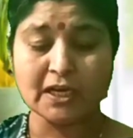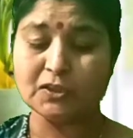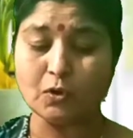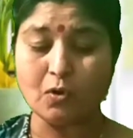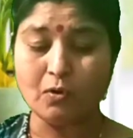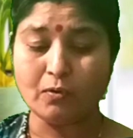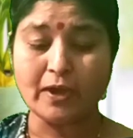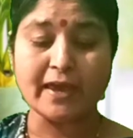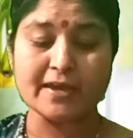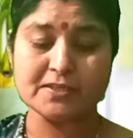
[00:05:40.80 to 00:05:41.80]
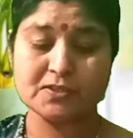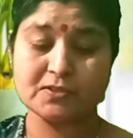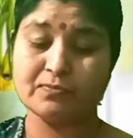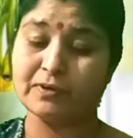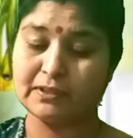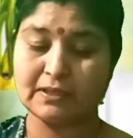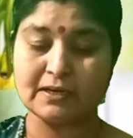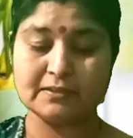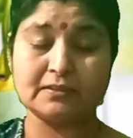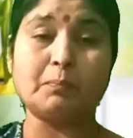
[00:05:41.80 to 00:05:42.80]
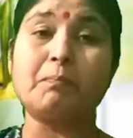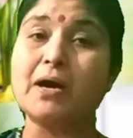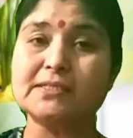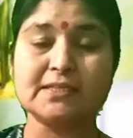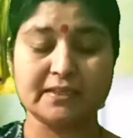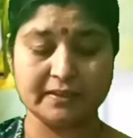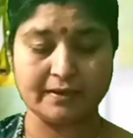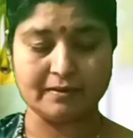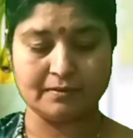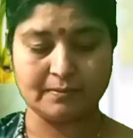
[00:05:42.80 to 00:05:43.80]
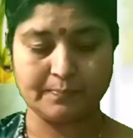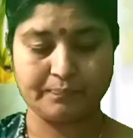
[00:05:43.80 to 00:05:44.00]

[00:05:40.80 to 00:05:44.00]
Though age for that the passing there